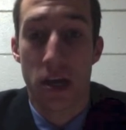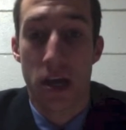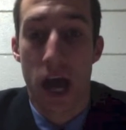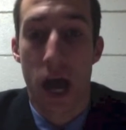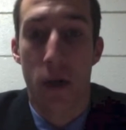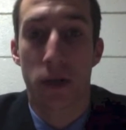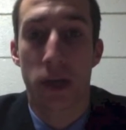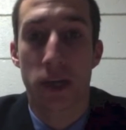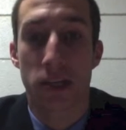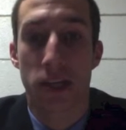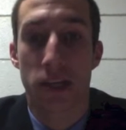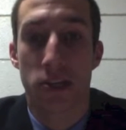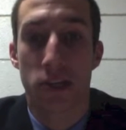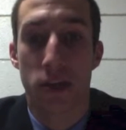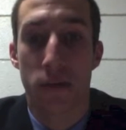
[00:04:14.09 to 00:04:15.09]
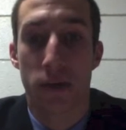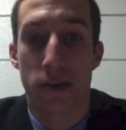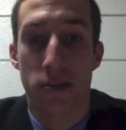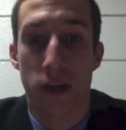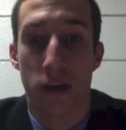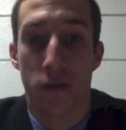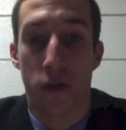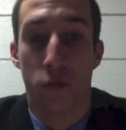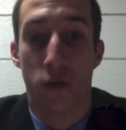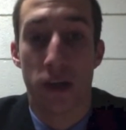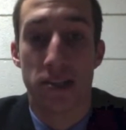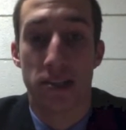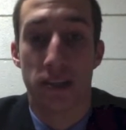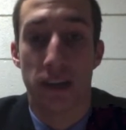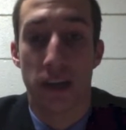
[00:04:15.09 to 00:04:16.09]
I would like to consider myself a
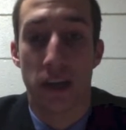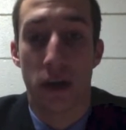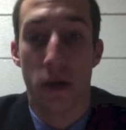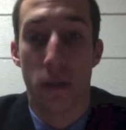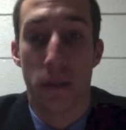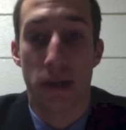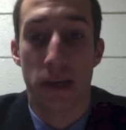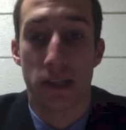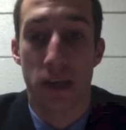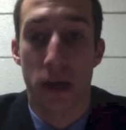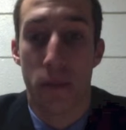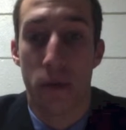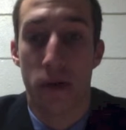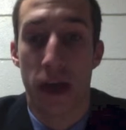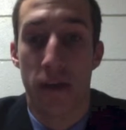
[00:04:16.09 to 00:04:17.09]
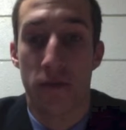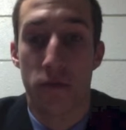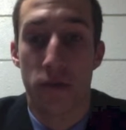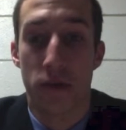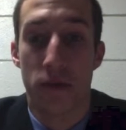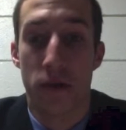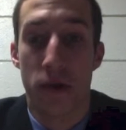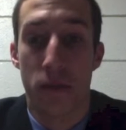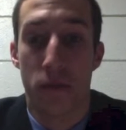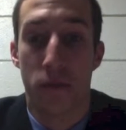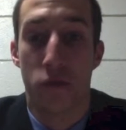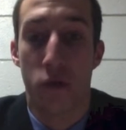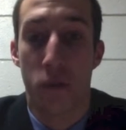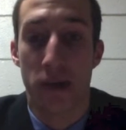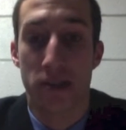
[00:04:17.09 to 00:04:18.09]
resident leader because I put everyone
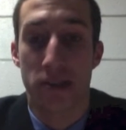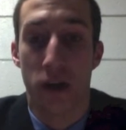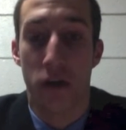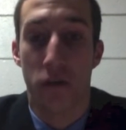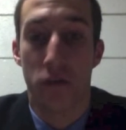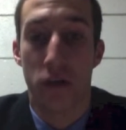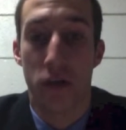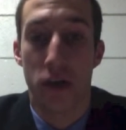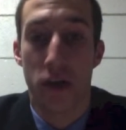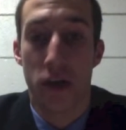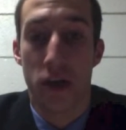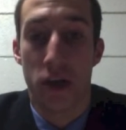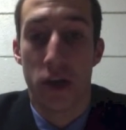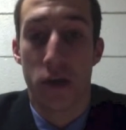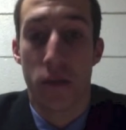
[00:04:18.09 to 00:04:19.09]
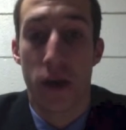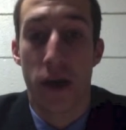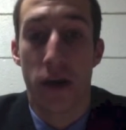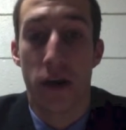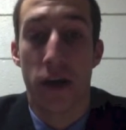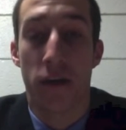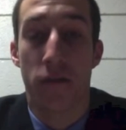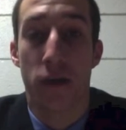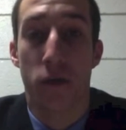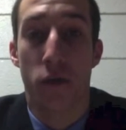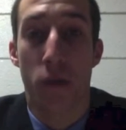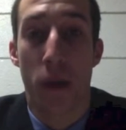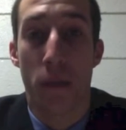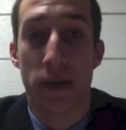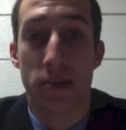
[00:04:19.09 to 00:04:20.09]
before myself, no matter if they were
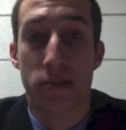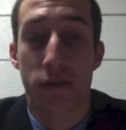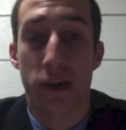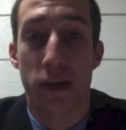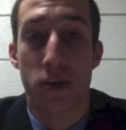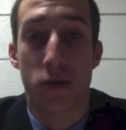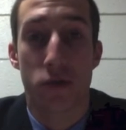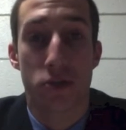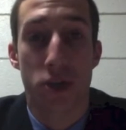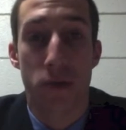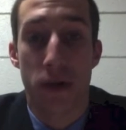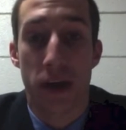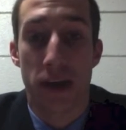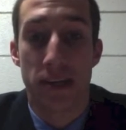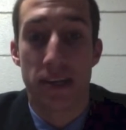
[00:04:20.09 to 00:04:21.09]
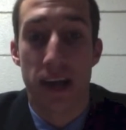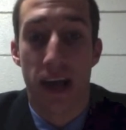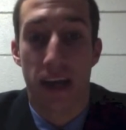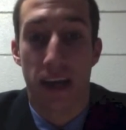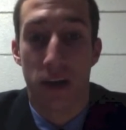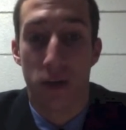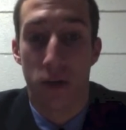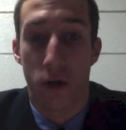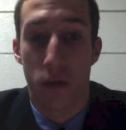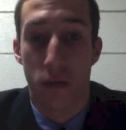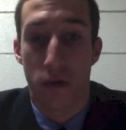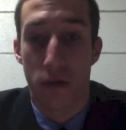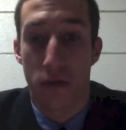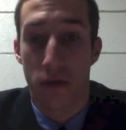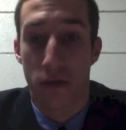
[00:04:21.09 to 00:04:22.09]
my best friend or someone I did not get along
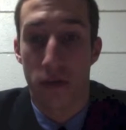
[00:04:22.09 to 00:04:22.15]
with.